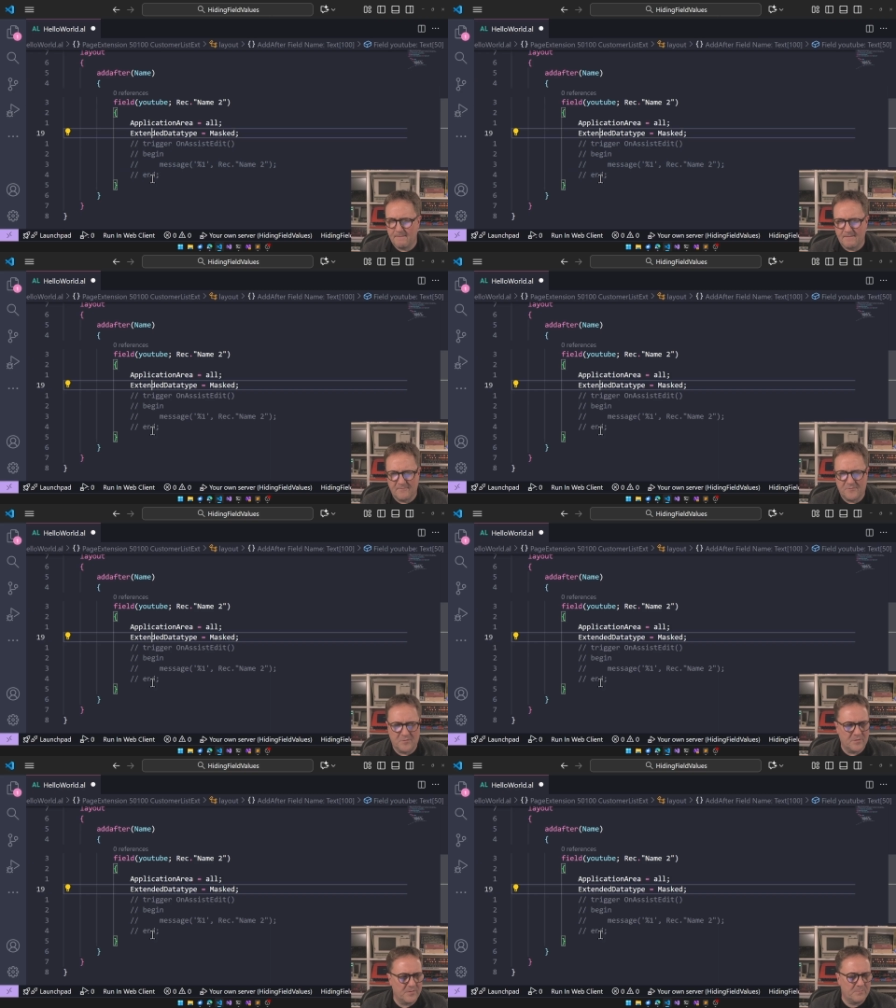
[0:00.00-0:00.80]

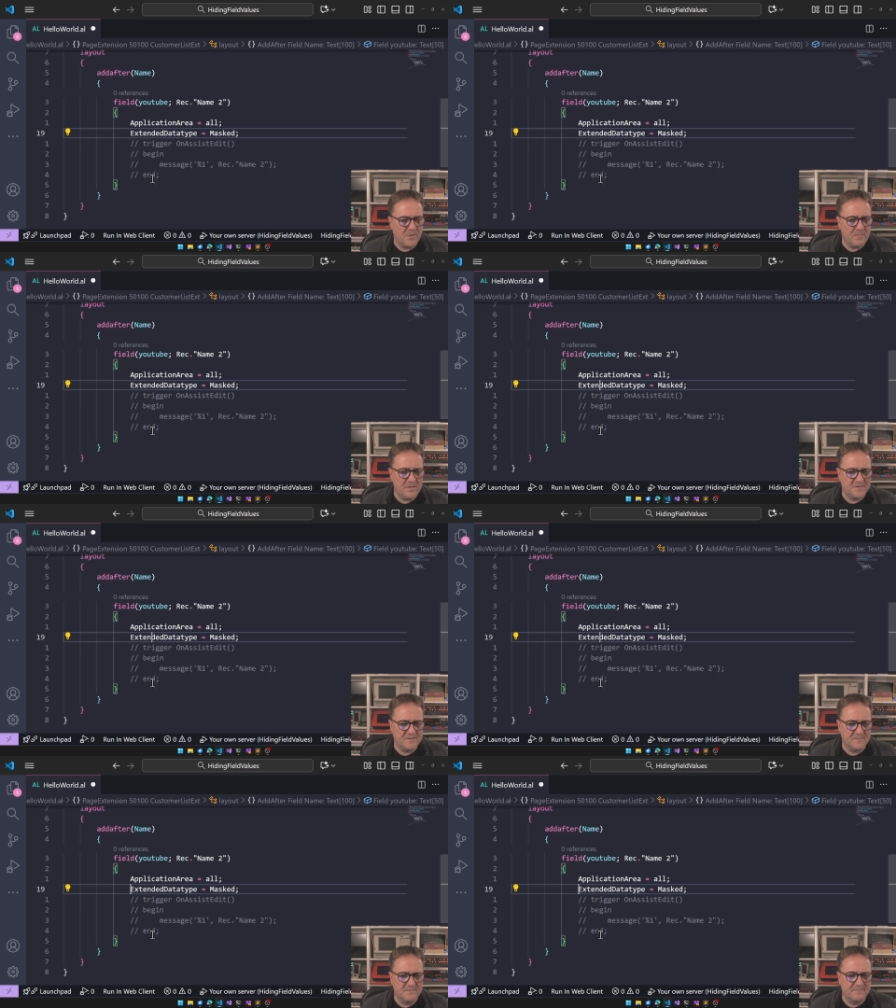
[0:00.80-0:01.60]
for probably
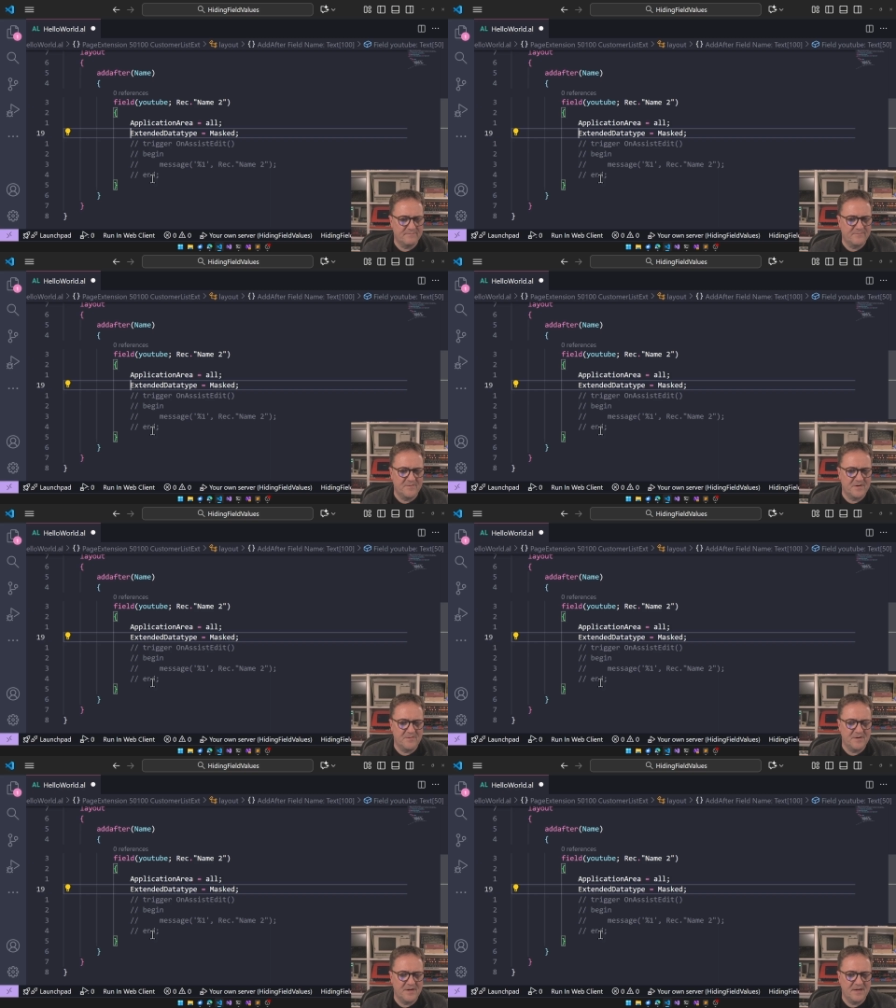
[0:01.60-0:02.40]
some
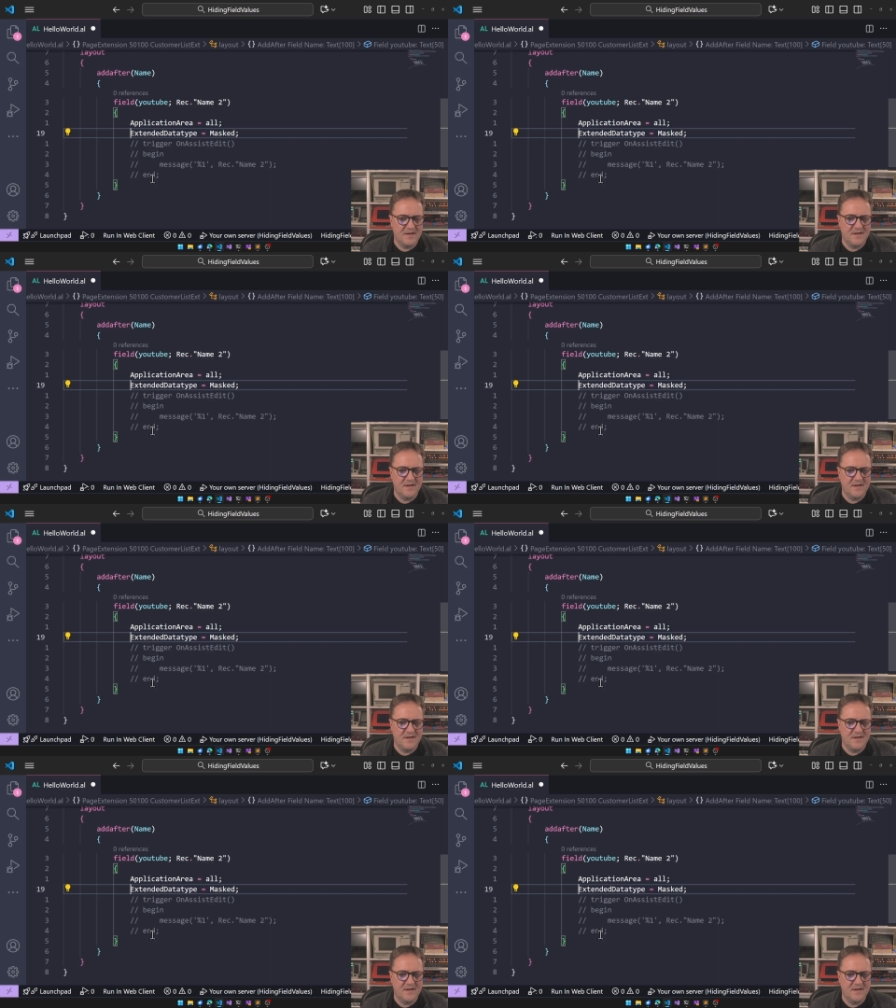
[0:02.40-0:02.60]
very